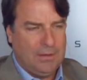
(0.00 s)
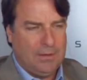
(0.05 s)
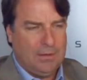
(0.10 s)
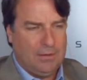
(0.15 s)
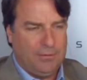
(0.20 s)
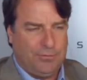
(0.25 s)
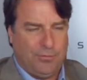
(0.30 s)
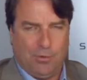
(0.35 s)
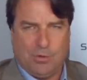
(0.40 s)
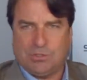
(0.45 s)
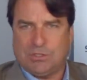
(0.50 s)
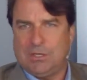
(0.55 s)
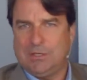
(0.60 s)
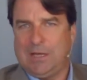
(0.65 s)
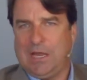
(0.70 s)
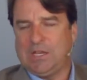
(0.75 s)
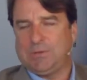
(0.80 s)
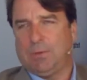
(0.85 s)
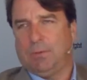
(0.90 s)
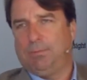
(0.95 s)
Forced
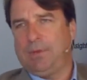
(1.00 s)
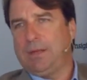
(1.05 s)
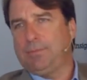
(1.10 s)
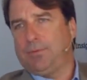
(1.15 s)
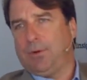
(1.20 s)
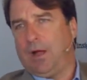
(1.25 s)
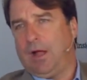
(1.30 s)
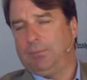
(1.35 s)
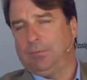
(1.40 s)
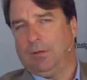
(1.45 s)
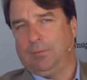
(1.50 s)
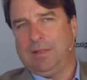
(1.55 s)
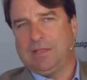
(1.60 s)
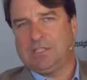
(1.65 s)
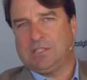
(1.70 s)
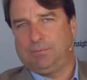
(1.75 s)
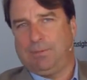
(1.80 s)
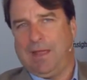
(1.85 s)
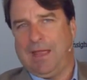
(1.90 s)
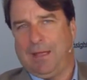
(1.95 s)
engagement, big problem. That's
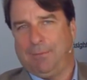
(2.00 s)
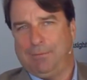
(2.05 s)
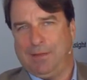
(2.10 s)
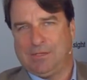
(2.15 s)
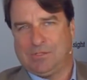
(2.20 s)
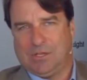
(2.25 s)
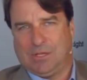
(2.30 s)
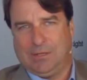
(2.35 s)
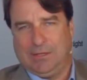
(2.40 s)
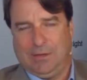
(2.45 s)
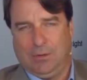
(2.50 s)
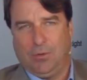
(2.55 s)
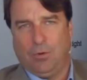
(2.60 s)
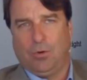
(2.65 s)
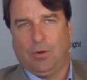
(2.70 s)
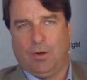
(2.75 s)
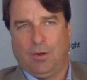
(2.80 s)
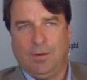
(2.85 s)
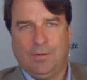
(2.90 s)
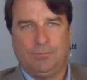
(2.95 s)
spam, basically,
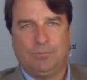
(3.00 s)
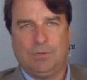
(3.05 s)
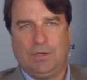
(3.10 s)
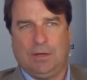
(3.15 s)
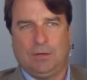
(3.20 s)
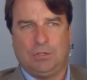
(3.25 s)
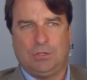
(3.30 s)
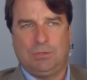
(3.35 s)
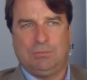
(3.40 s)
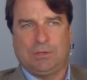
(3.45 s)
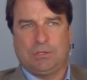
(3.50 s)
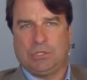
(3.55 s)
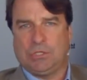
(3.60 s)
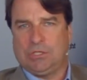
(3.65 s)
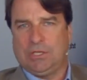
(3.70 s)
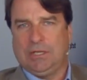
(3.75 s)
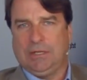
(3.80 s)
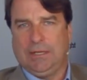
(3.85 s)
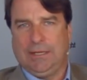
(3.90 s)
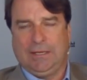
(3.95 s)
or too much
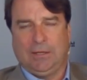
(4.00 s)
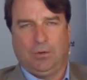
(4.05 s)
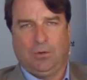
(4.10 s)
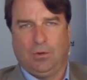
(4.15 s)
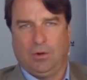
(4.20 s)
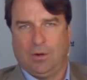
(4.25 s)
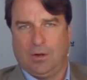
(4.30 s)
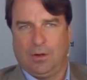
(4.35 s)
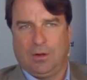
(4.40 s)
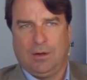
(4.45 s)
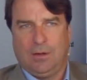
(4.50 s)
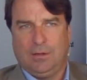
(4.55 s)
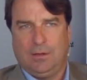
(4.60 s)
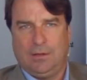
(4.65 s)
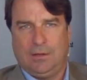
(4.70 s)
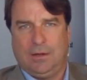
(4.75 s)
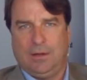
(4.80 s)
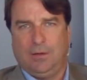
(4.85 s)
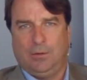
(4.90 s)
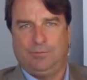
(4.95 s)
shilling, or
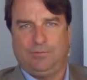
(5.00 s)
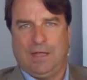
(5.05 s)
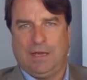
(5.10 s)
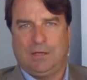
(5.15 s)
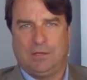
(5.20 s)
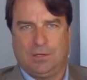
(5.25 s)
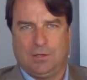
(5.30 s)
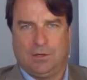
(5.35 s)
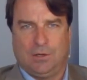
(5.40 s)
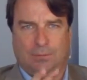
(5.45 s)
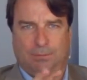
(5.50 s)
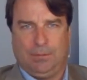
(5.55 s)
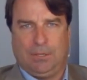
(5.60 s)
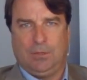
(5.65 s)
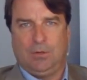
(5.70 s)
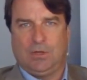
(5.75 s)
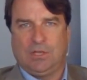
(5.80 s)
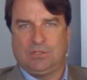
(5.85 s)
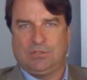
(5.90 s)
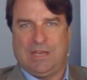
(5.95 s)
vendor
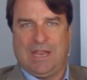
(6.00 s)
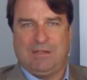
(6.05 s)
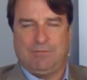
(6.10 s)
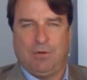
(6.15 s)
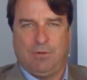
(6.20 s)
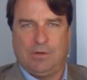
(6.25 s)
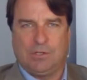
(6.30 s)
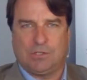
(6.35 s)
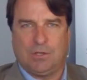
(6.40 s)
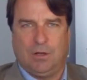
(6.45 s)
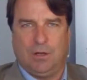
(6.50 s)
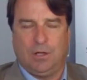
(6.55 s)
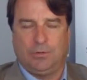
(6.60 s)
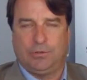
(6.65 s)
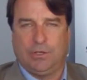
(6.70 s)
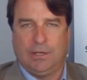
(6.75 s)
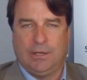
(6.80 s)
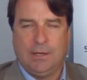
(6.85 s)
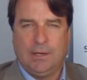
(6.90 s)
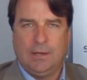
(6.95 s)
puke, as Dave always calls
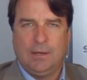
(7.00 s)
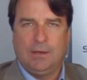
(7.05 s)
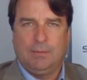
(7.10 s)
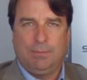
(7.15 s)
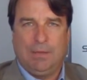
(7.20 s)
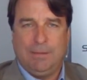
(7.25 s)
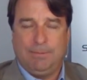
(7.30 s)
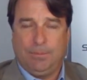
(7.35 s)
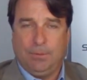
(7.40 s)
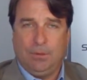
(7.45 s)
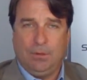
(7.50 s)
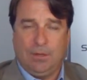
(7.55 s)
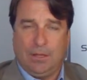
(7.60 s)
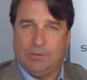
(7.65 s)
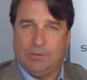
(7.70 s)
it. People on